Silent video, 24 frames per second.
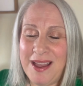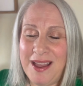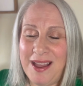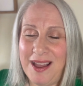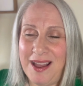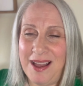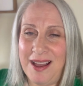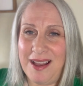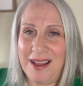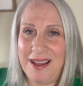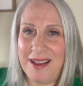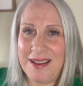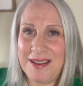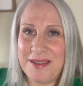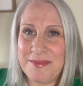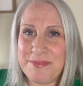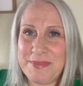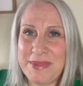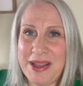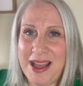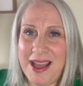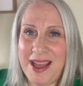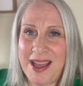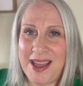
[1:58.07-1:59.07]

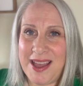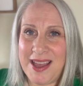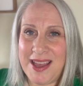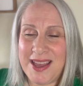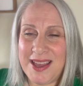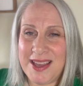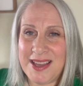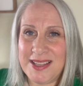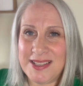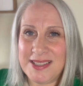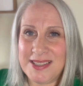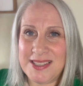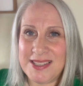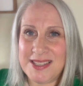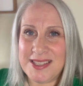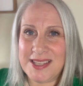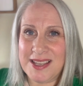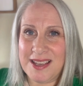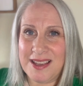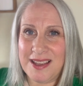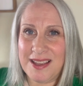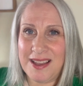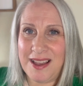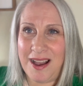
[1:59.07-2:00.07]
and
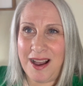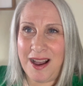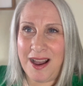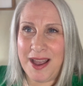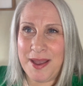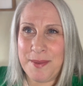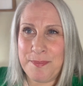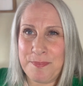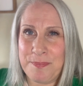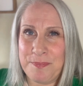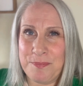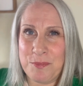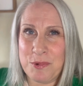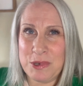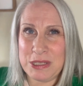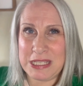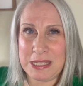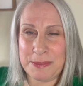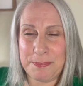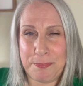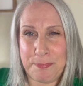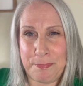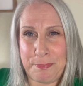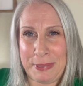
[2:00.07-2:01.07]
I was
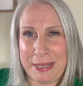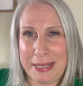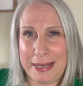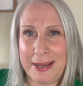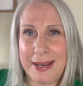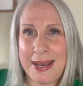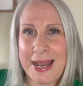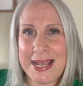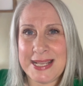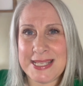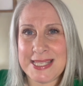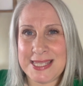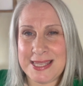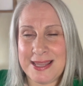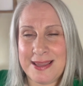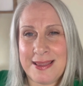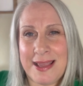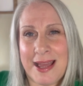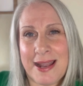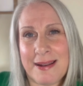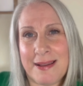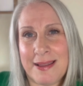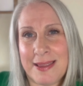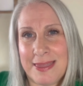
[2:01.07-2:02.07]
a bit less than
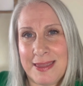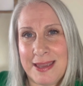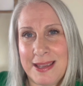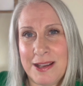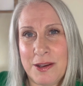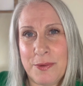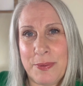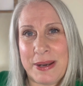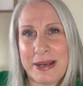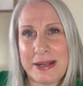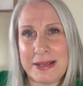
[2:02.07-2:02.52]
that, I think, when I